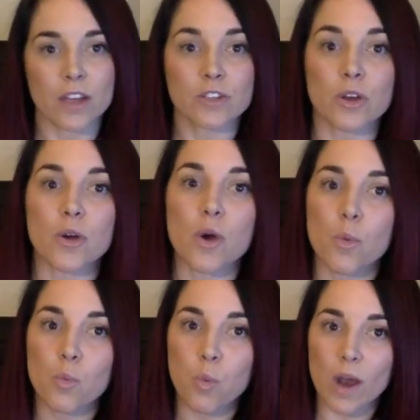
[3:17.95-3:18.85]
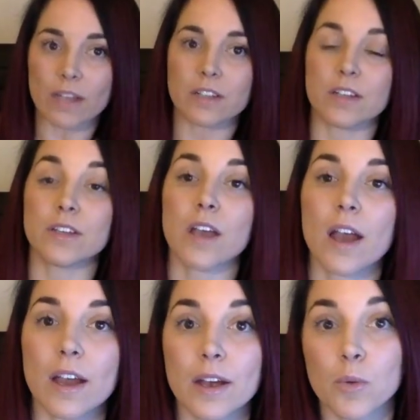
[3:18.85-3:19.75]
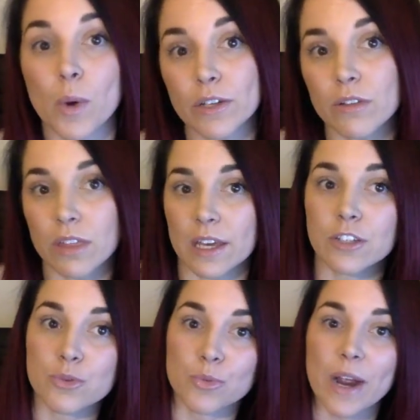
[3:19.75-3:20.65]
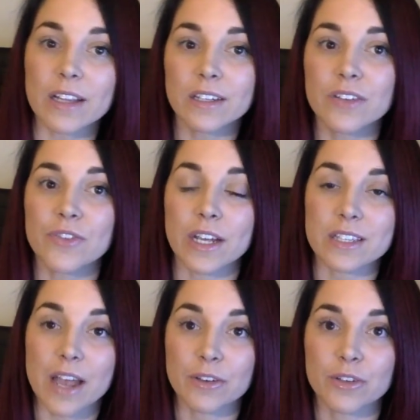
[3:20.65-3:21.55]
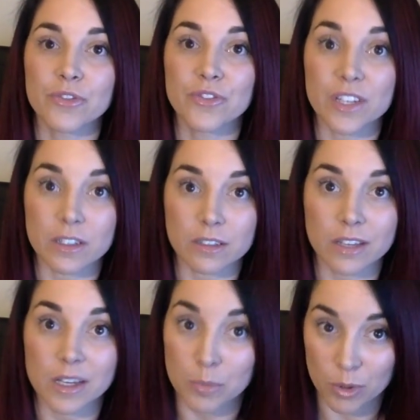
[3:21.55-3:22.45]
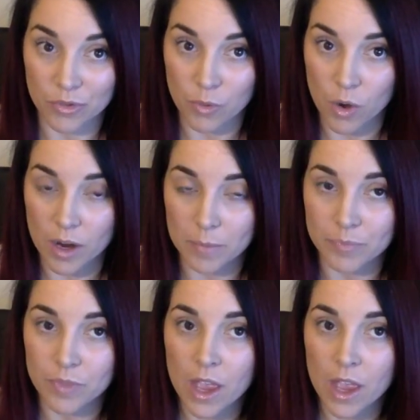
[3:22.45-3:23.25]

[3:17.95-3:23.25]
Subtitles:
So what you think directly affects how you feel and perform.